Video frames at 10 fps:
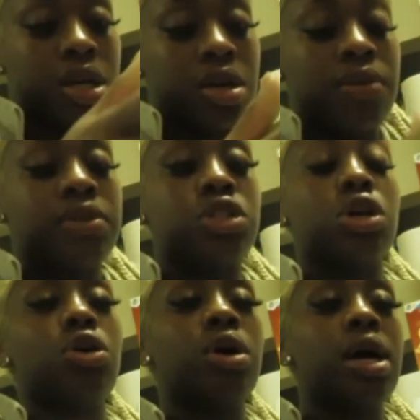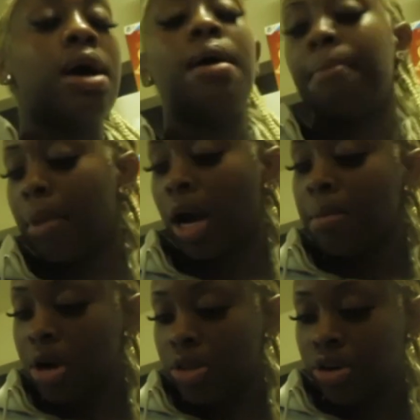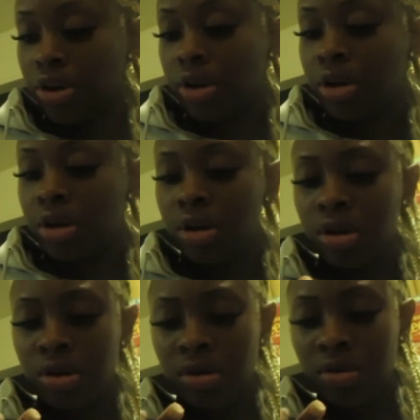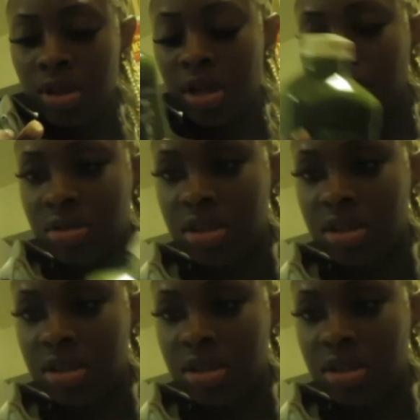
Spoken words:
enough. So my mother, what the hell